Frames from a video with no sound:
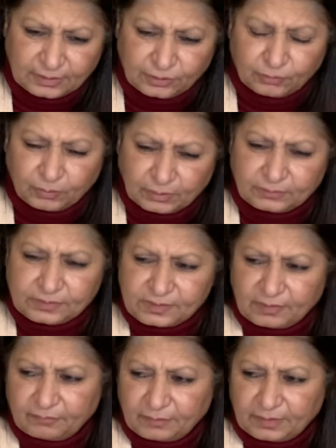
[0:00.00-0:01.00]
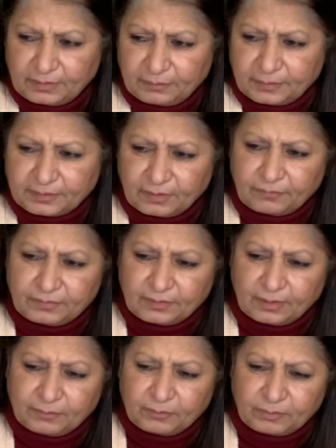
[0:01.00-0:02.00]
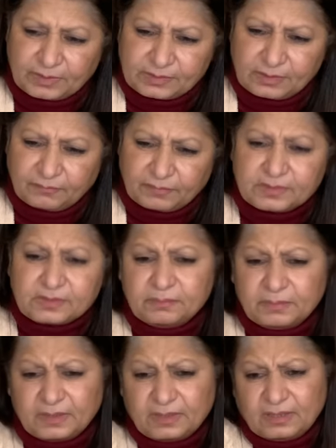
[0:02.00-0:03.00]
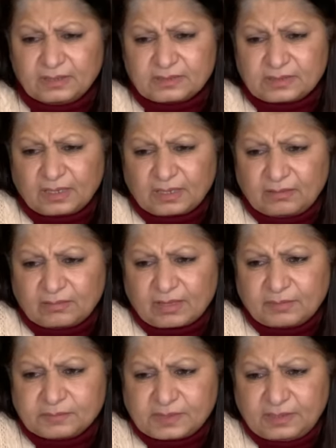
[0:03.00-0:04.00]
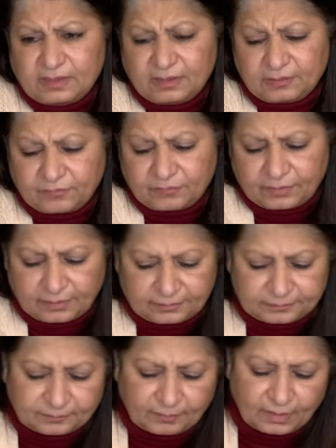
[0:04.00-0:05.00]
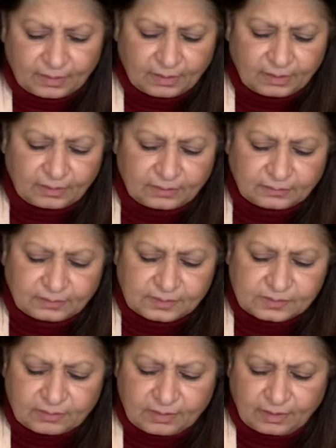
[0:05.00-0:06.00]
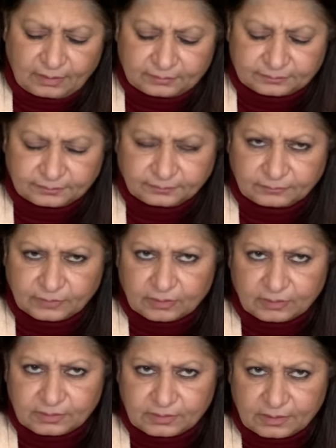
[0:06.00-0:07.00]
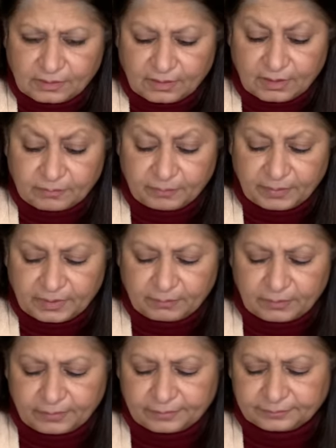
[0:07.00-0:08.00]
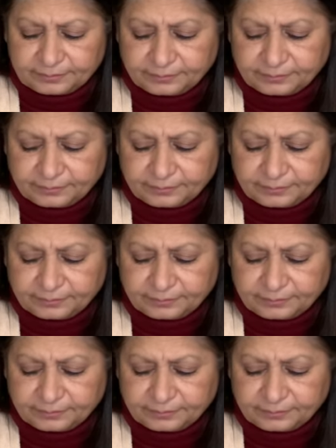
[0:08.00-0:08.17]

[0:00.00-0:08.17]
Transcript: You want to save money, but every time you want to save it, somebody else like you know comes in need for it. That's okay because you're gonna get money more.